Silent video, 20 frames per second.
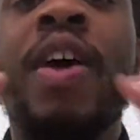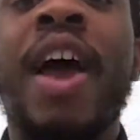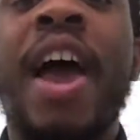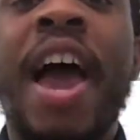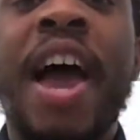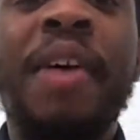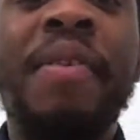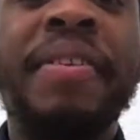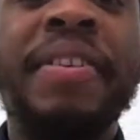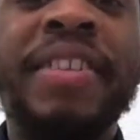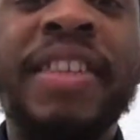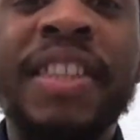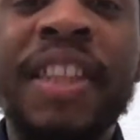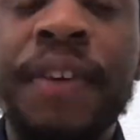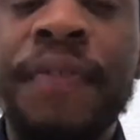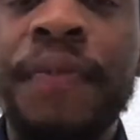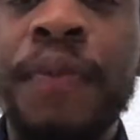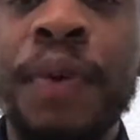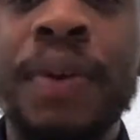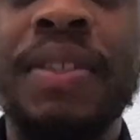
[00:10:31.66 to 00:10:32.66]
And we said that
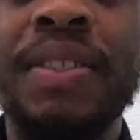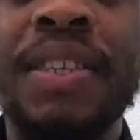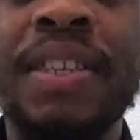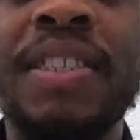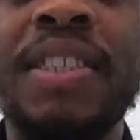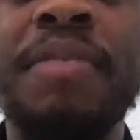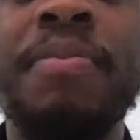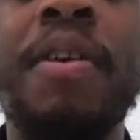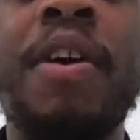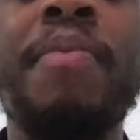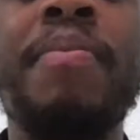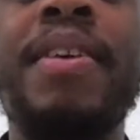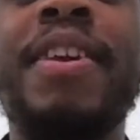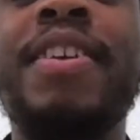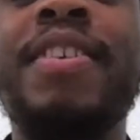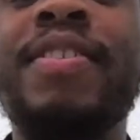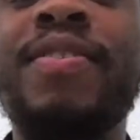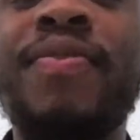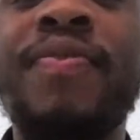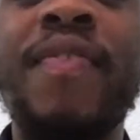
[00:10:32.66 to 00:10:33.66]
fortissimo
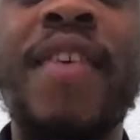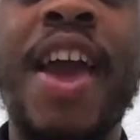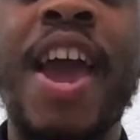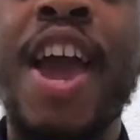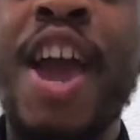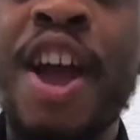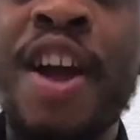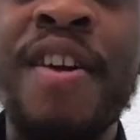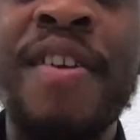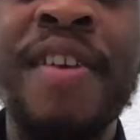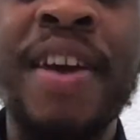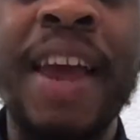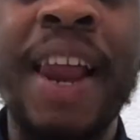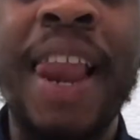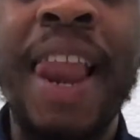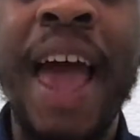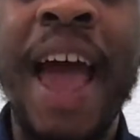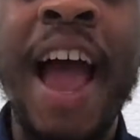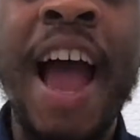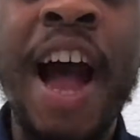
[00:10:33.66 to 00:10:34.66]
means very
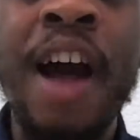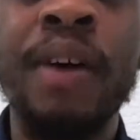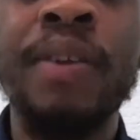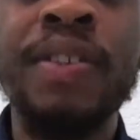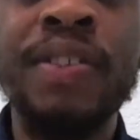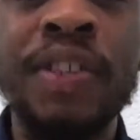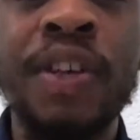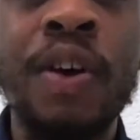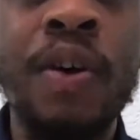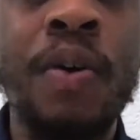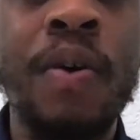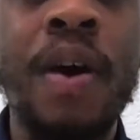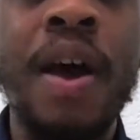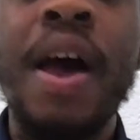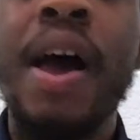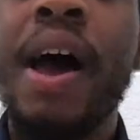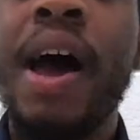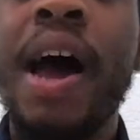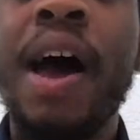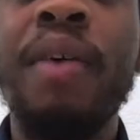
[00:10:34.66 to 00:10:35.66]
loud. So
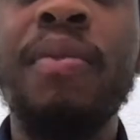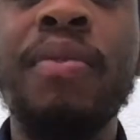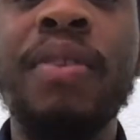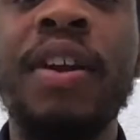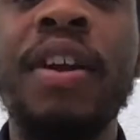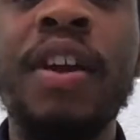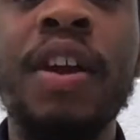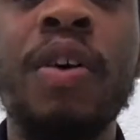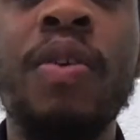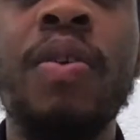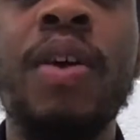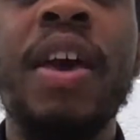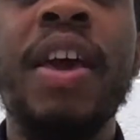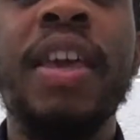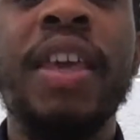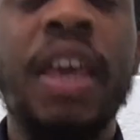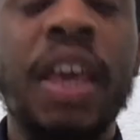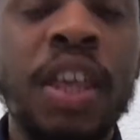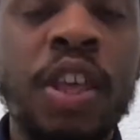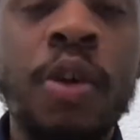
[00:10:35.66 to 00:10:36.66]
I want to know,
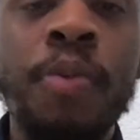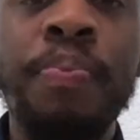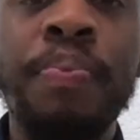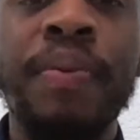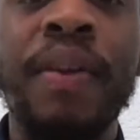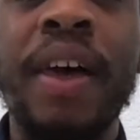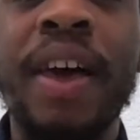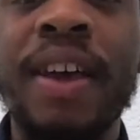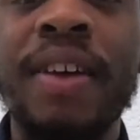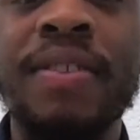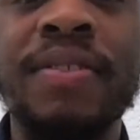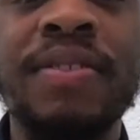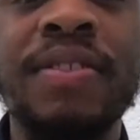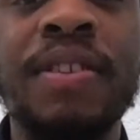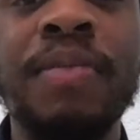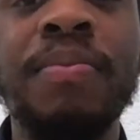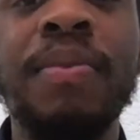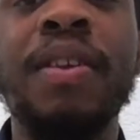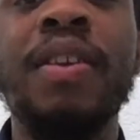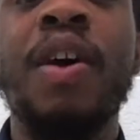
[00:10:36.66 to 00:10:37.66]
can you play on
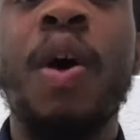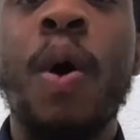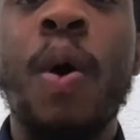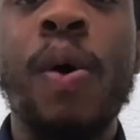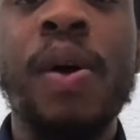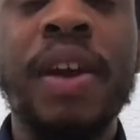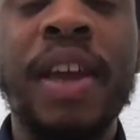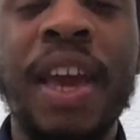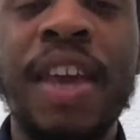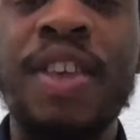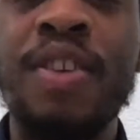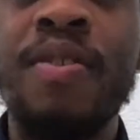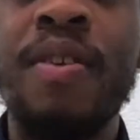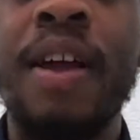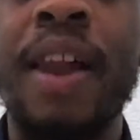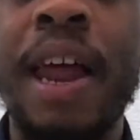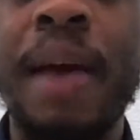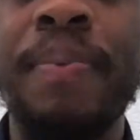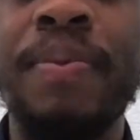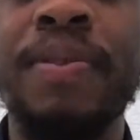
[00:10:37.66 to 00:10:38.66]
something or can you
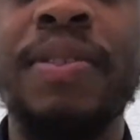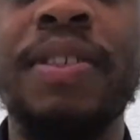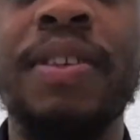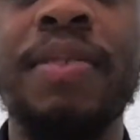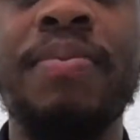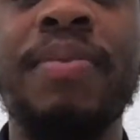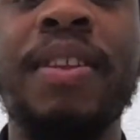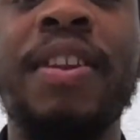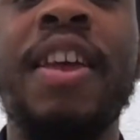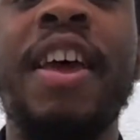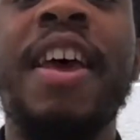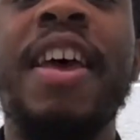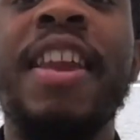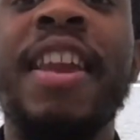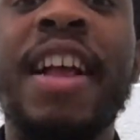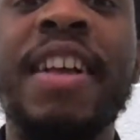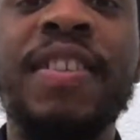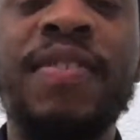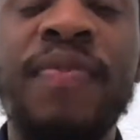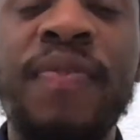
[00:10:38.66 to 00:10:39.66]
clap on something
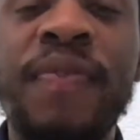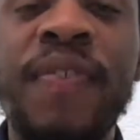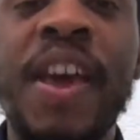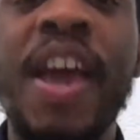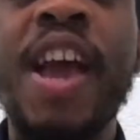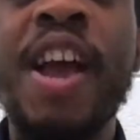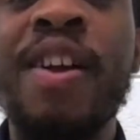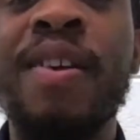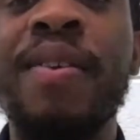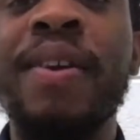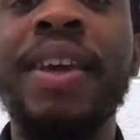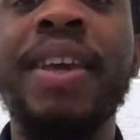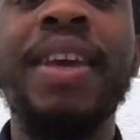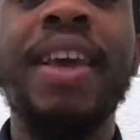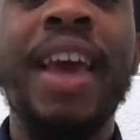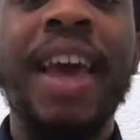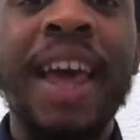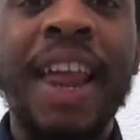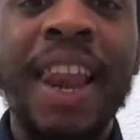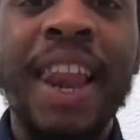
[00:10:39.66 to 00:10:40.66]
that's very
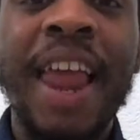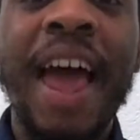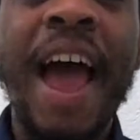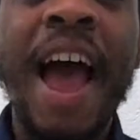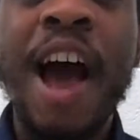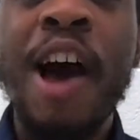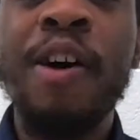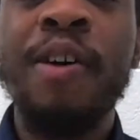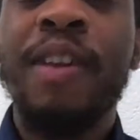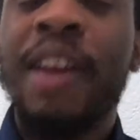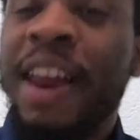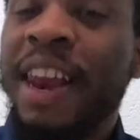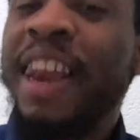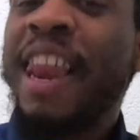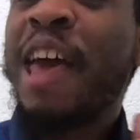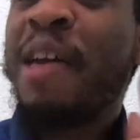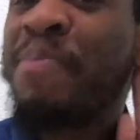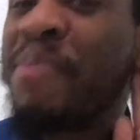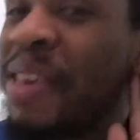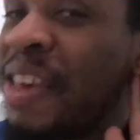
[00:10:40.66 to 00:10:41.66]
loud?
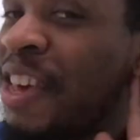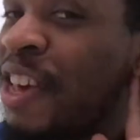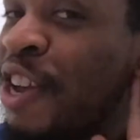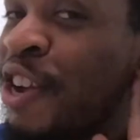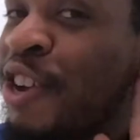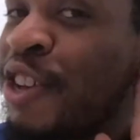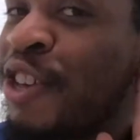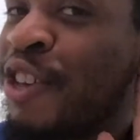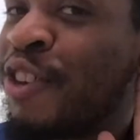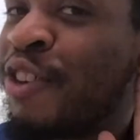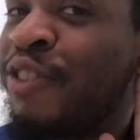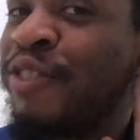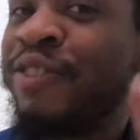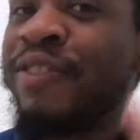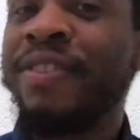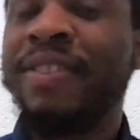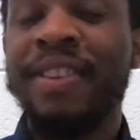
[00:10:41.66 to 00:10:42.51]
Let me hear you.